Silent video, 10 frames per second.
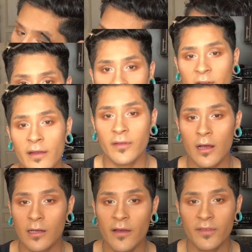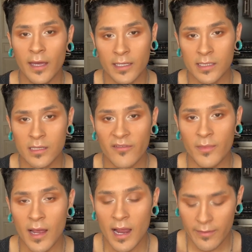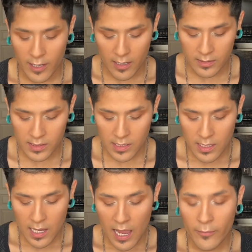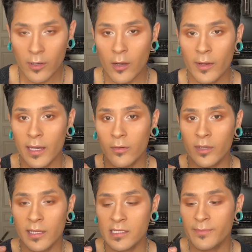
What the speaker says: After I've knocked off the excess off my eyebrows, I will go in with this